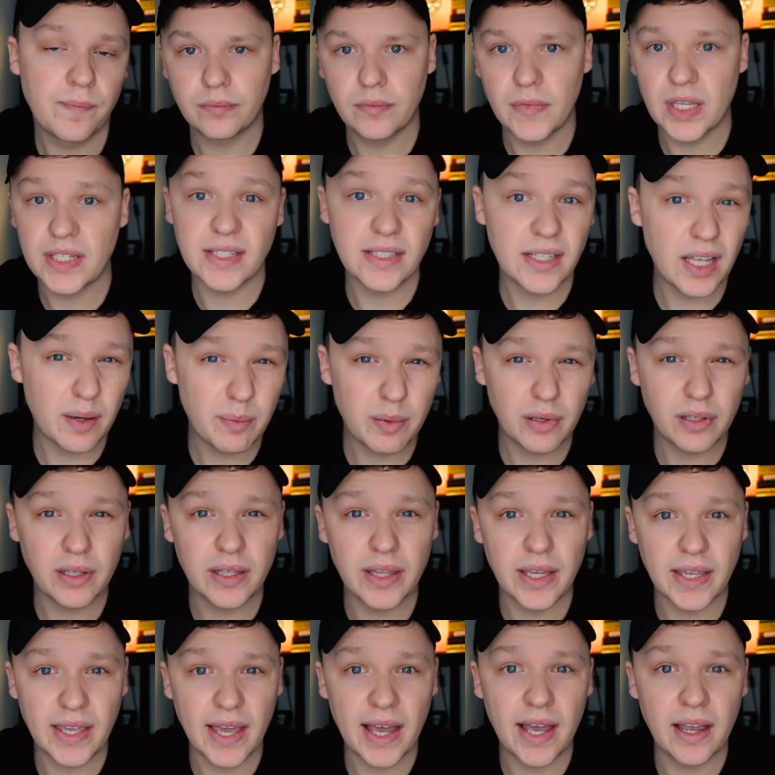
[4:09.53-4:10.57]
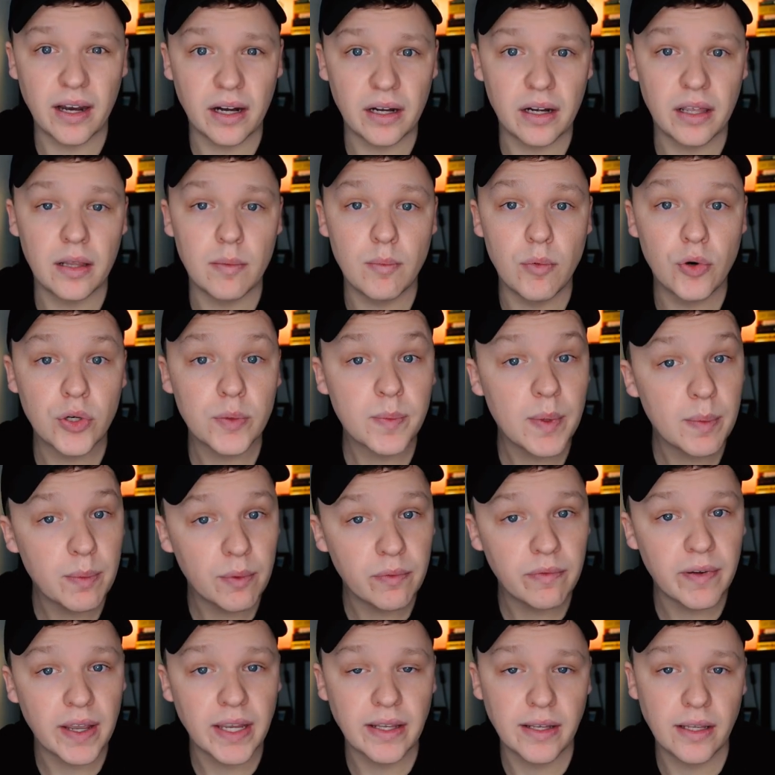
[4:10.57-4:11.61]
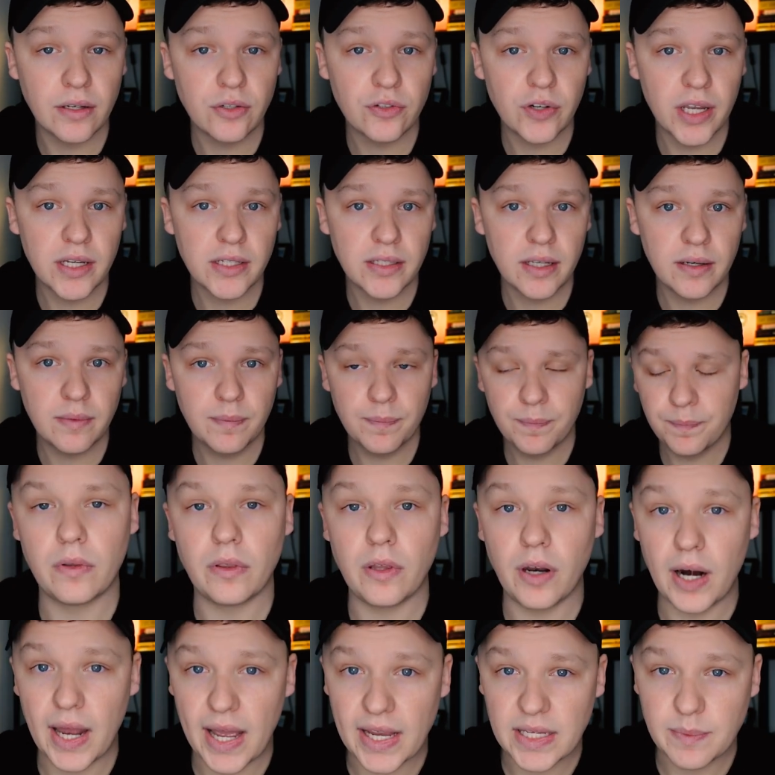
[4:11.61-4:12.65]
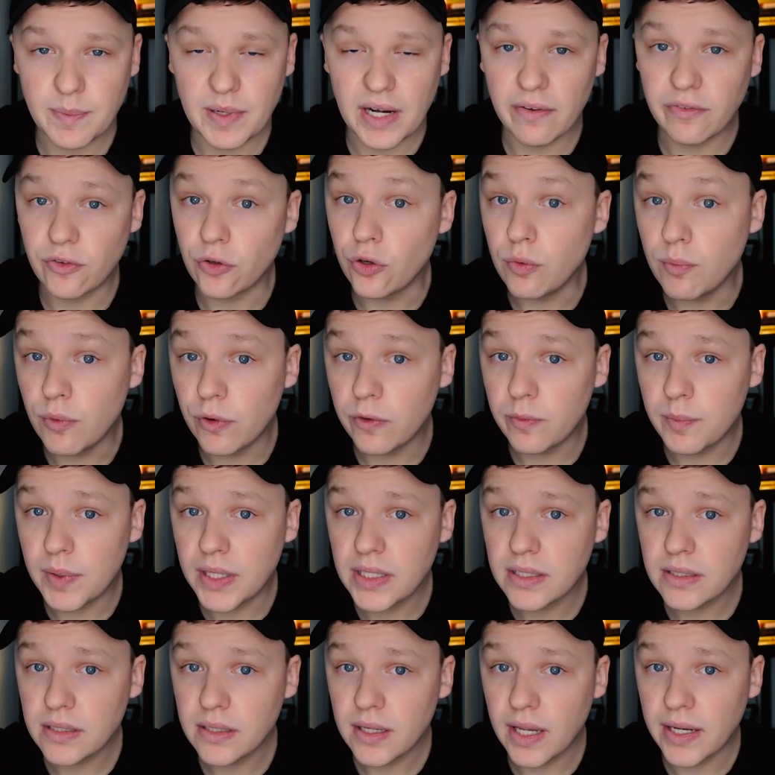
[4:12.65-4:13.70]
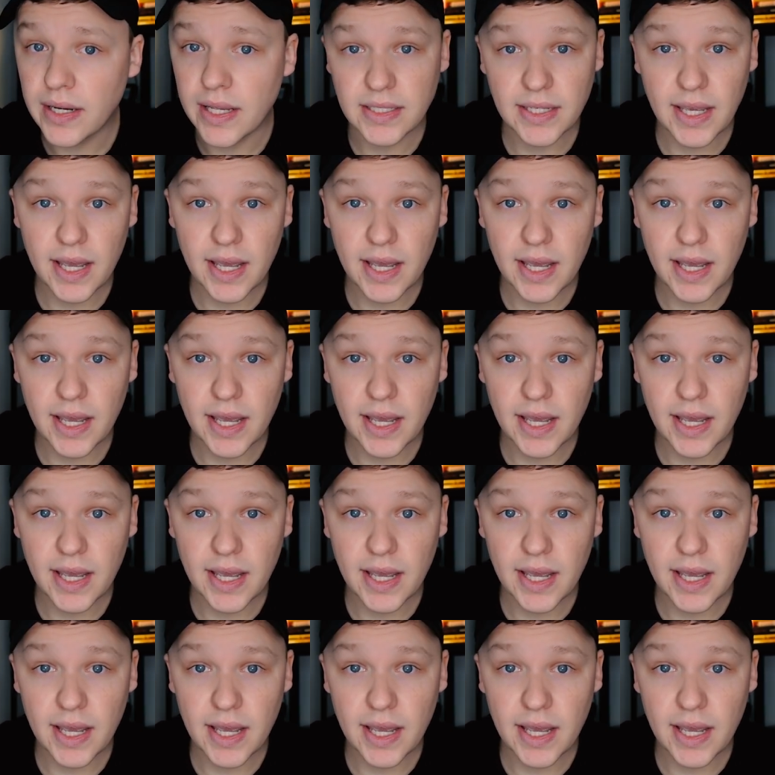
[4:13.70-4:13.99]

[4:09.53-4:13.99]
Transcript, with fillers: this is typically the category that most people find interesting. There has been a few movements in this